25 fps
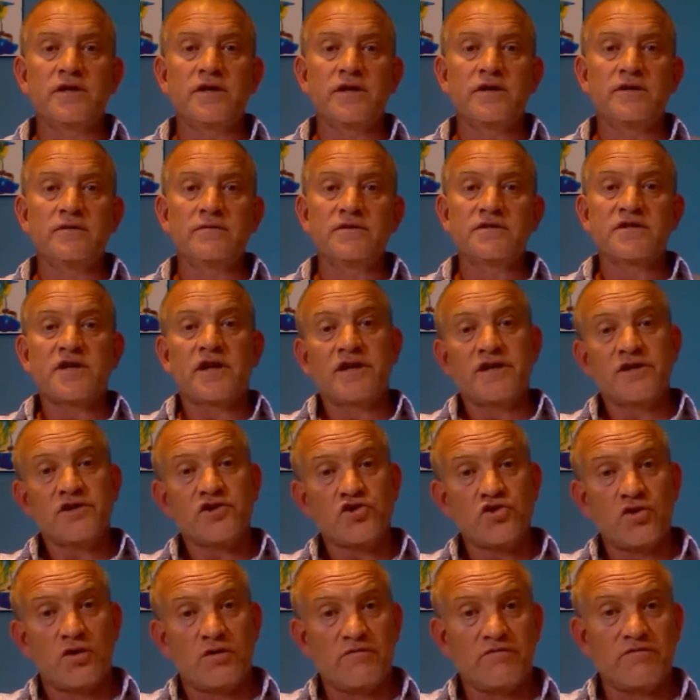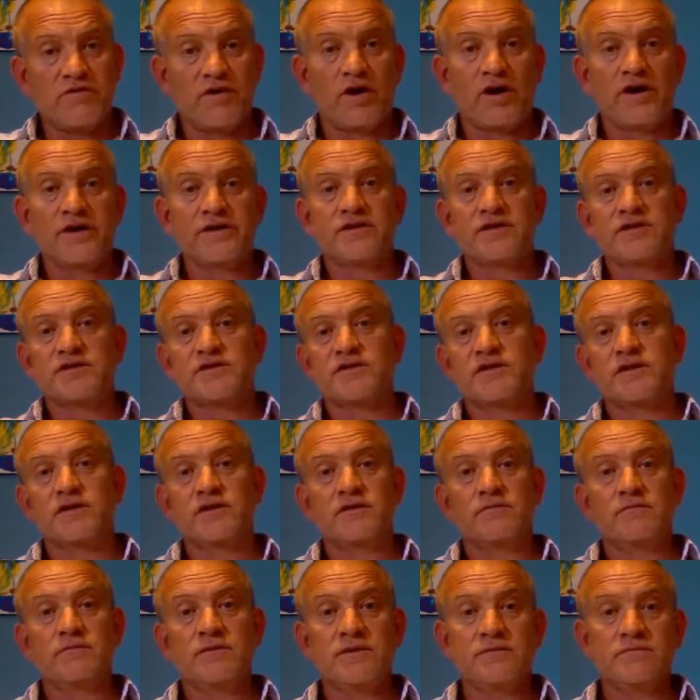you know, it's only a short flight to see
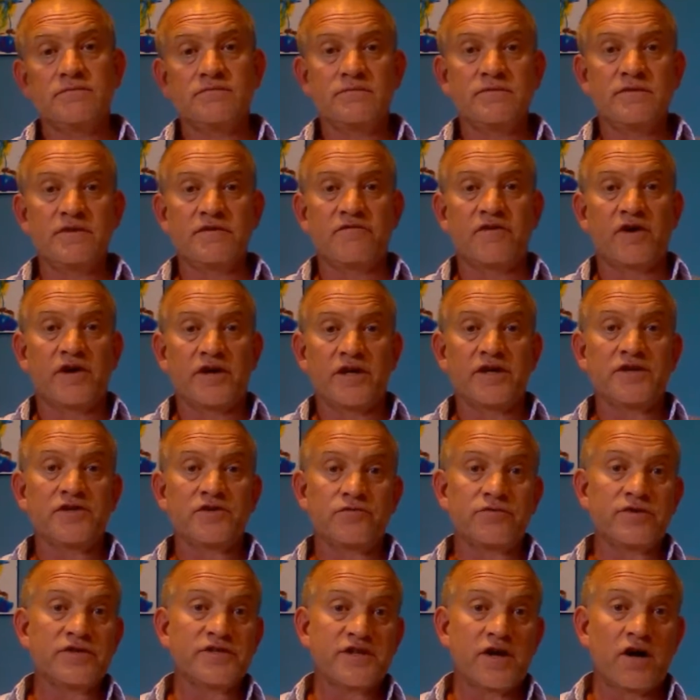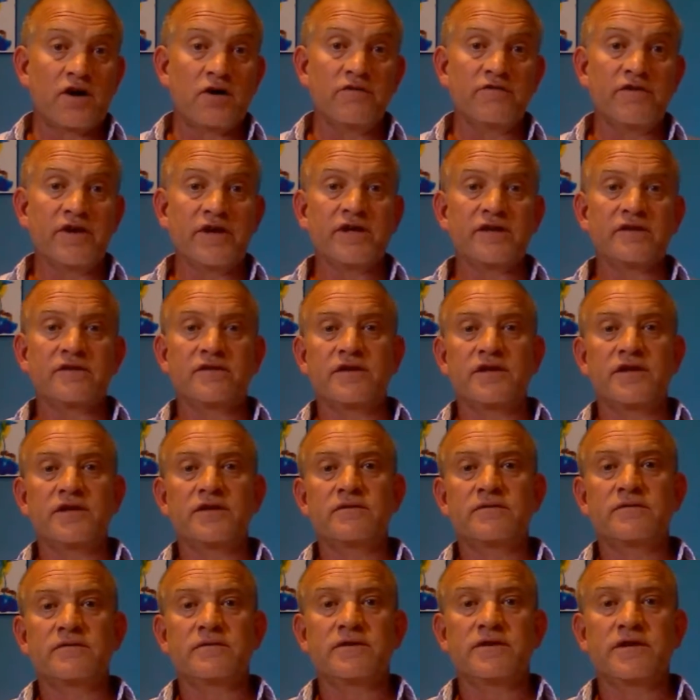them if I need to resolve
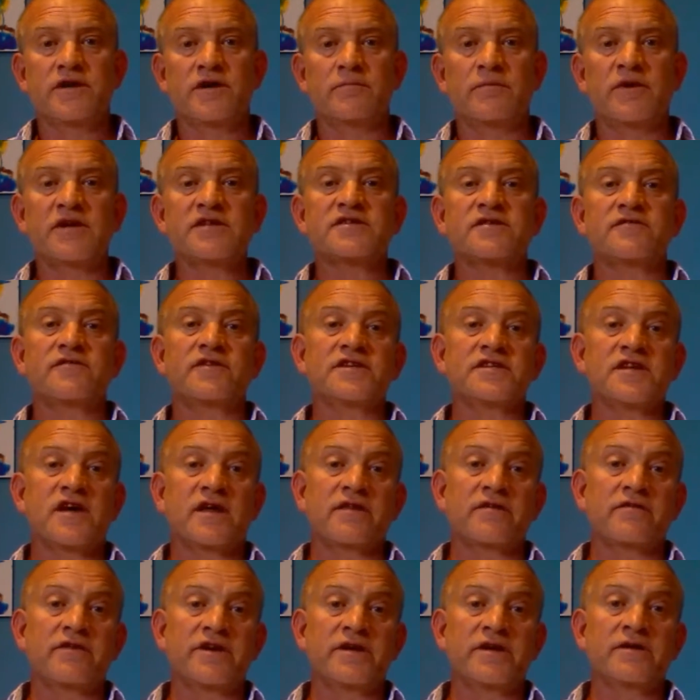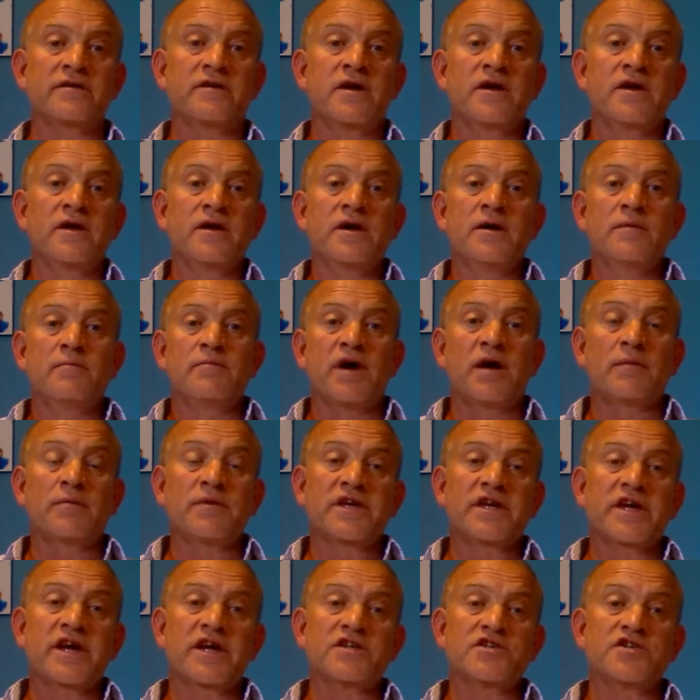anything. You know, most of these other
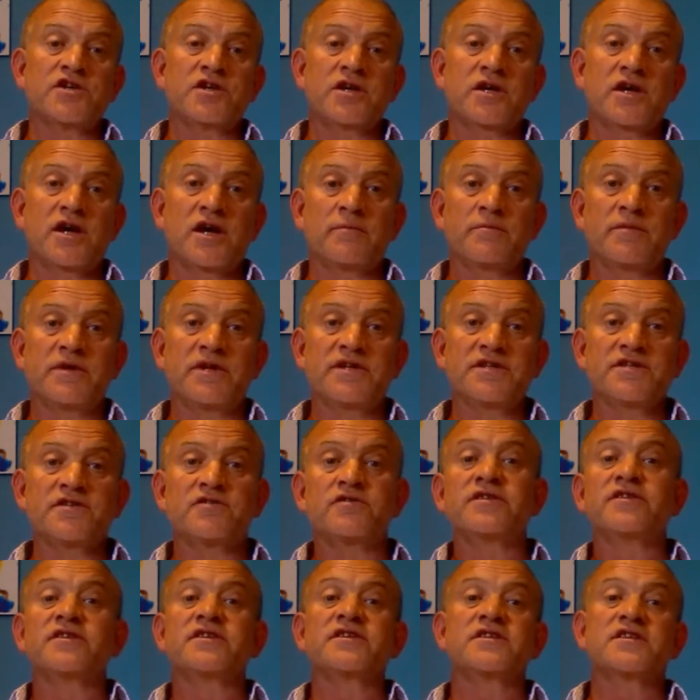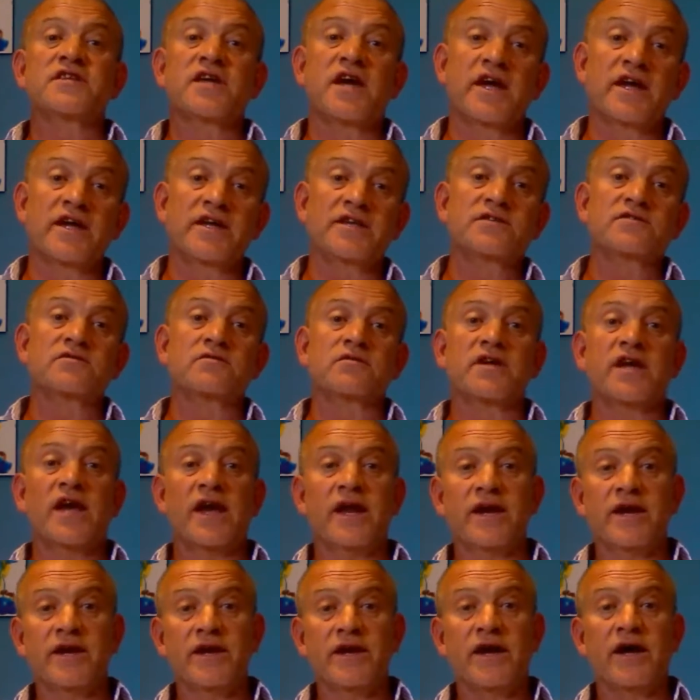publication companies are in the States or
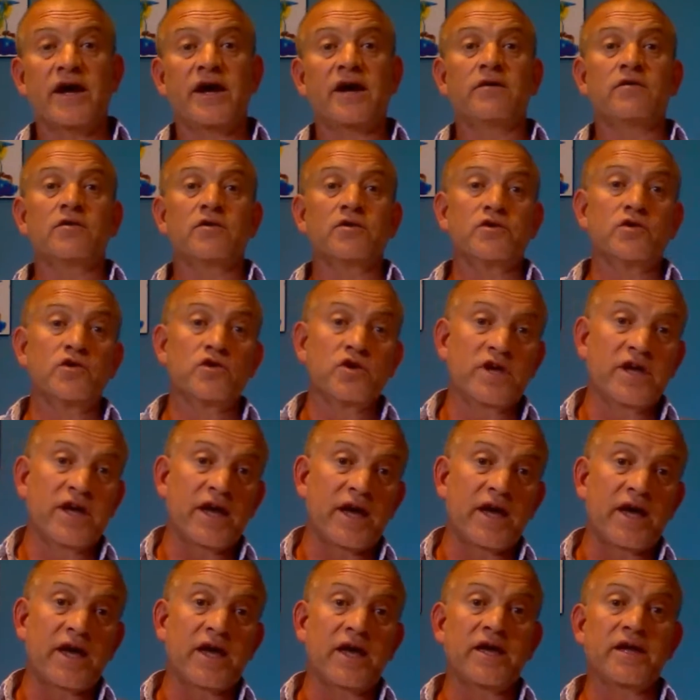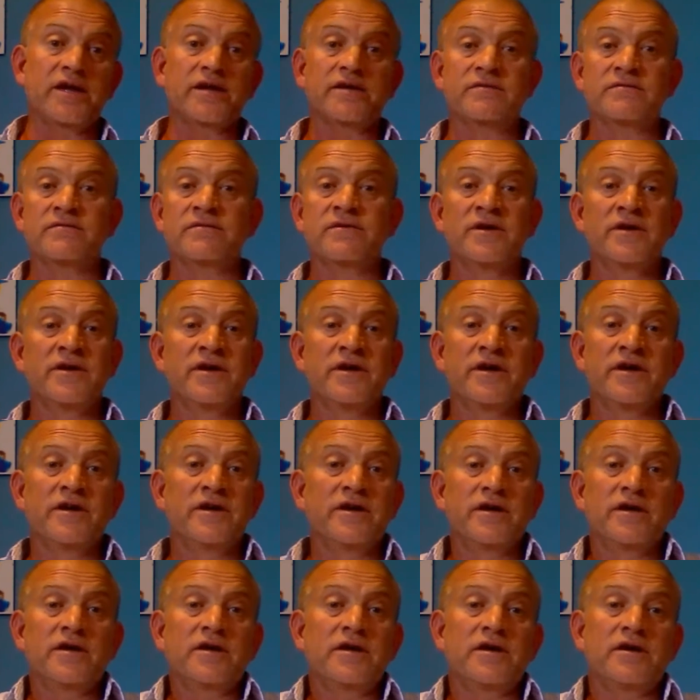Canada or UK, and
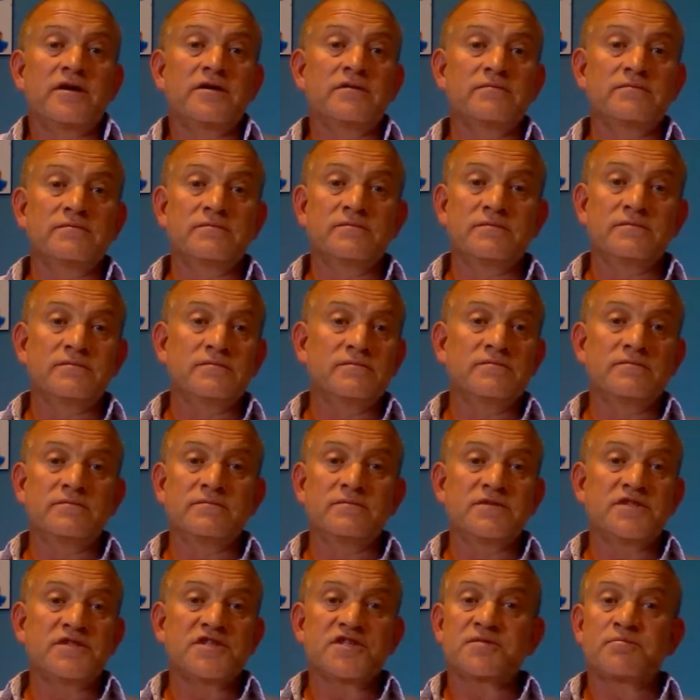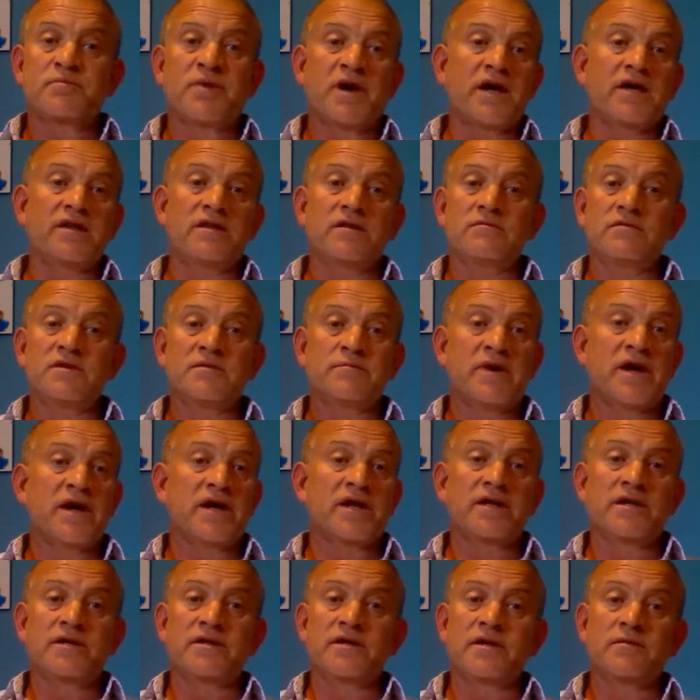you know, just pay them the
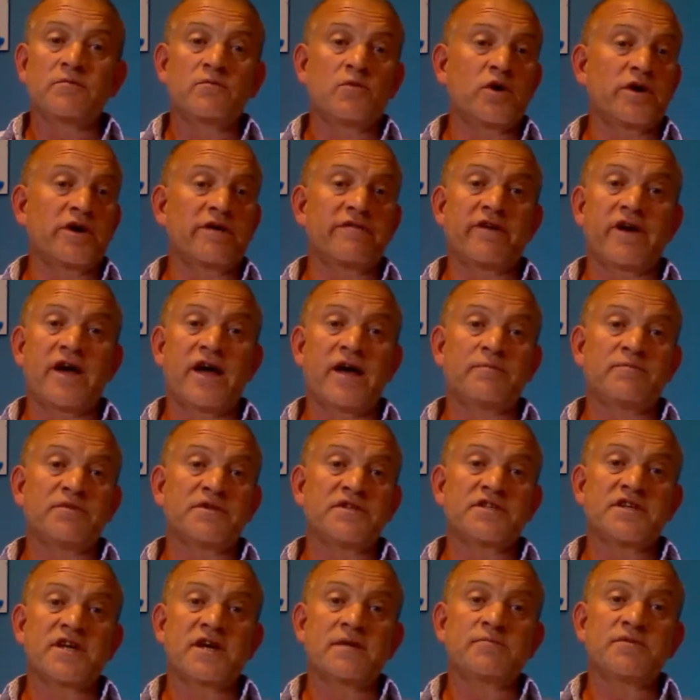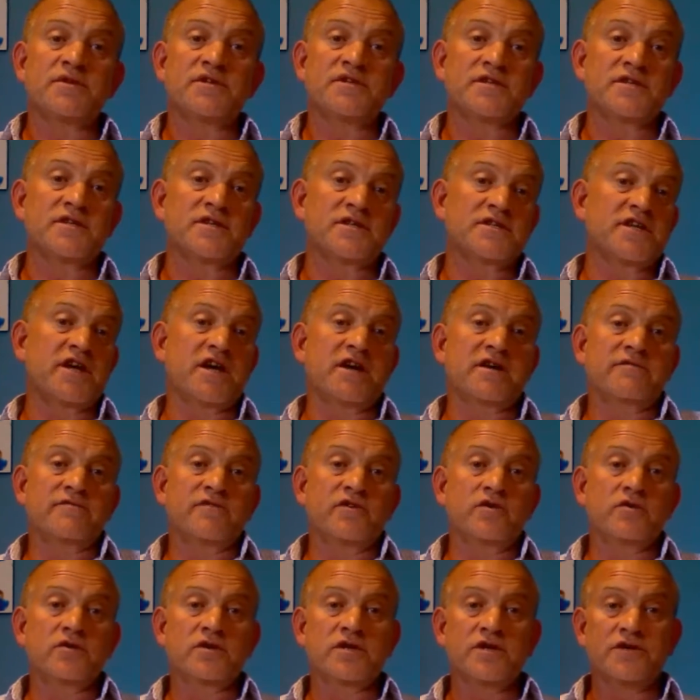money and then whatever happens, happens. It's out of
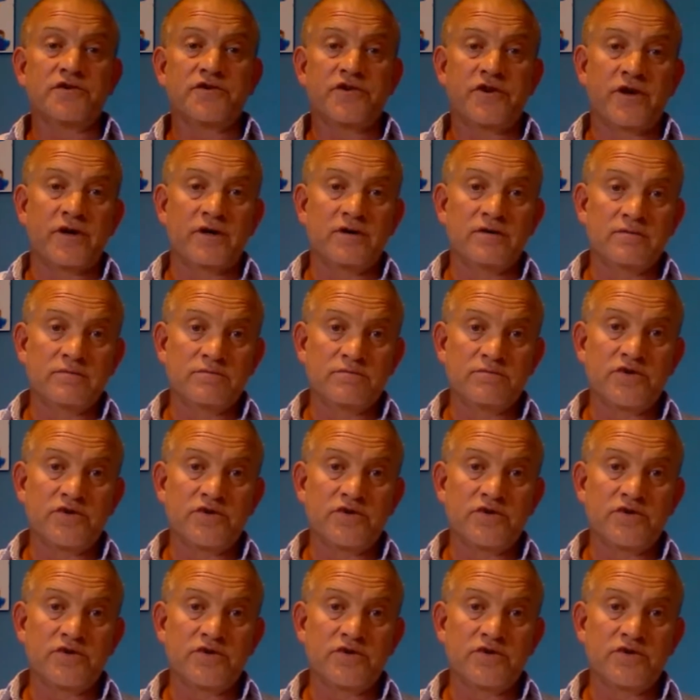your control.